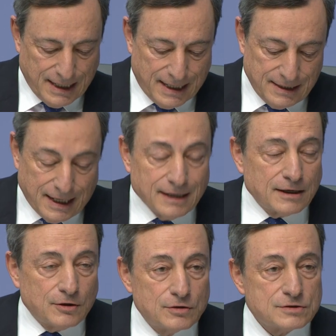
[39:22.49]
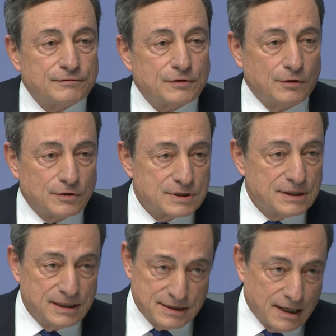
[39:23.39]
And the other cause, of
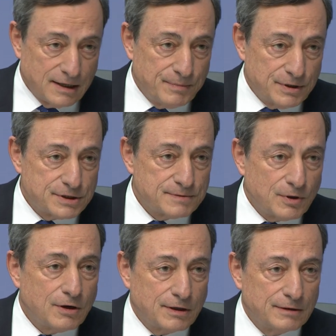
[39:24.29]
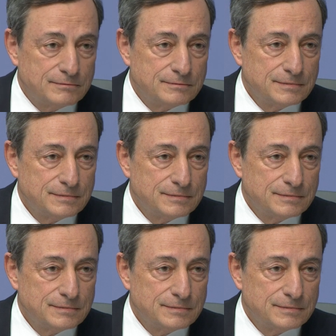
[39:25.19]
course, is our purchase program.